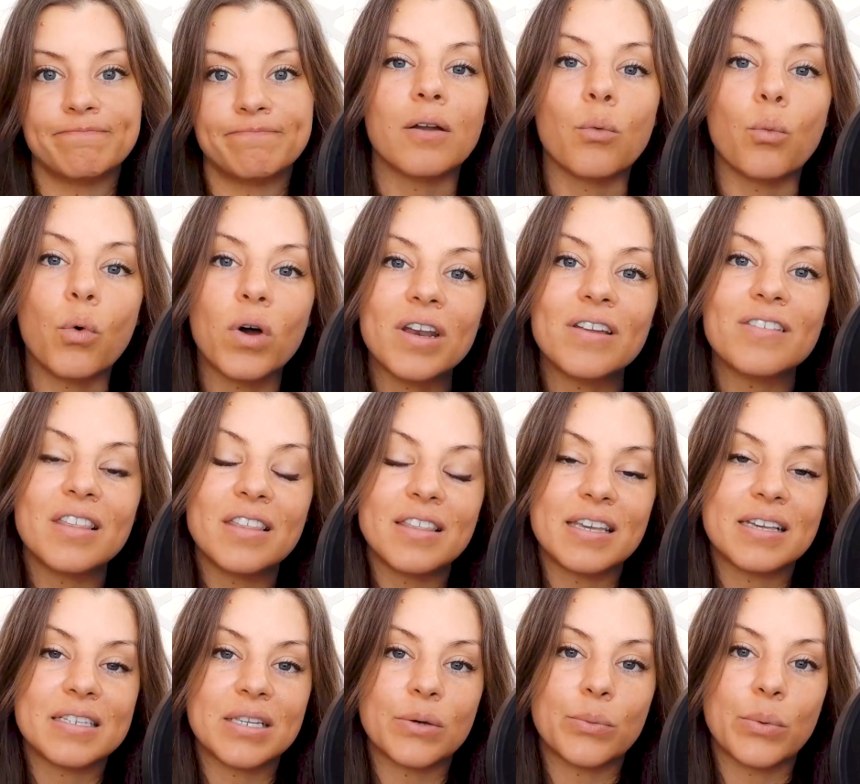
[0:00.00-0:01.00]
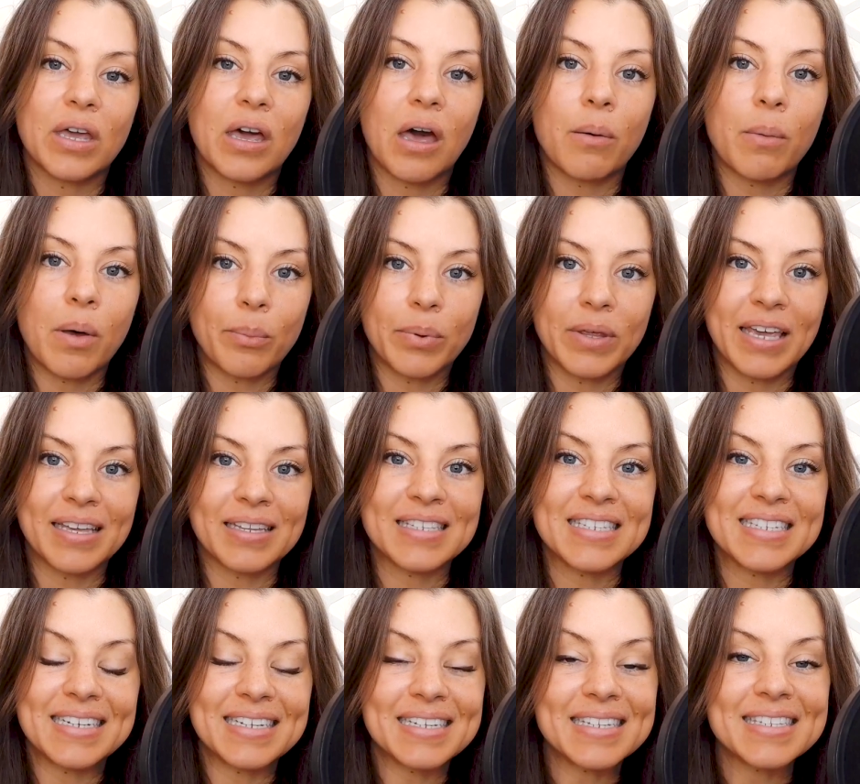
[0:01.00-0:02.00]
And one of the things that we come up
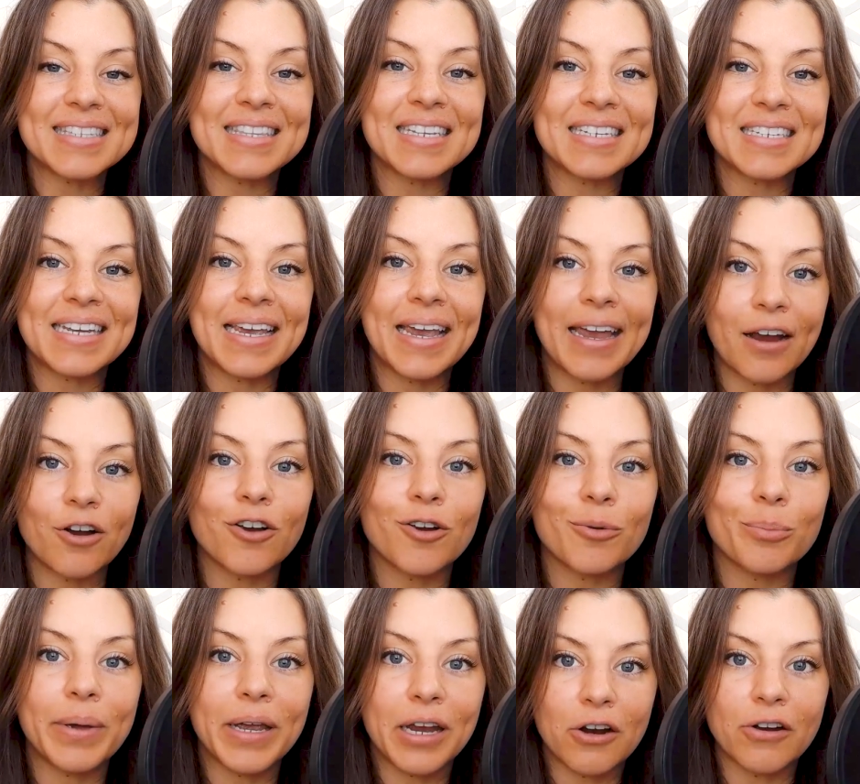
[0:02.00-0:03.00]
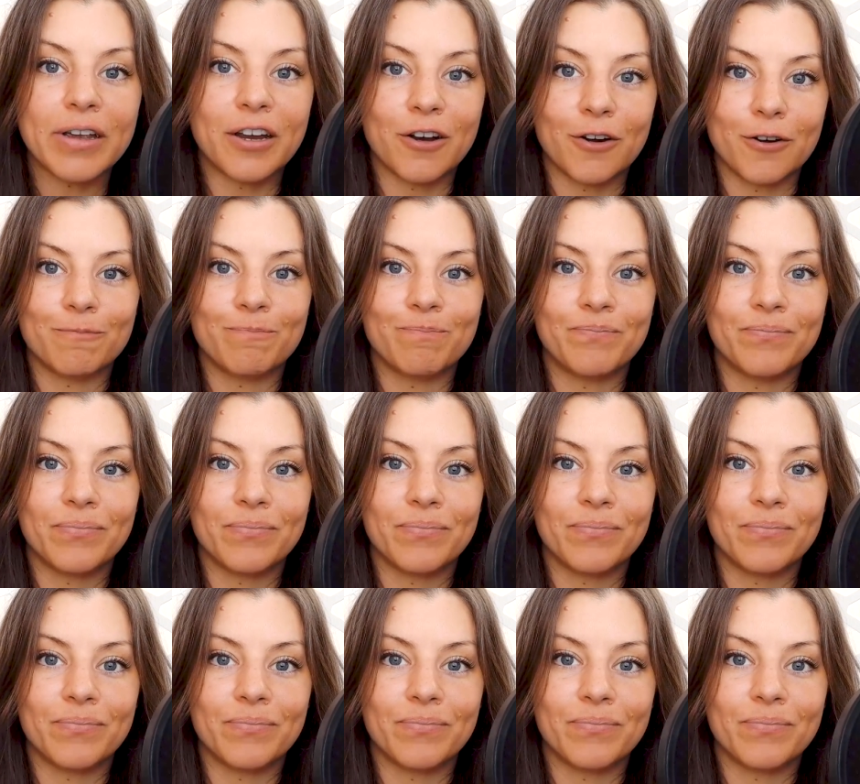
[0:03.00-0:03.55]
against is the terror barrier.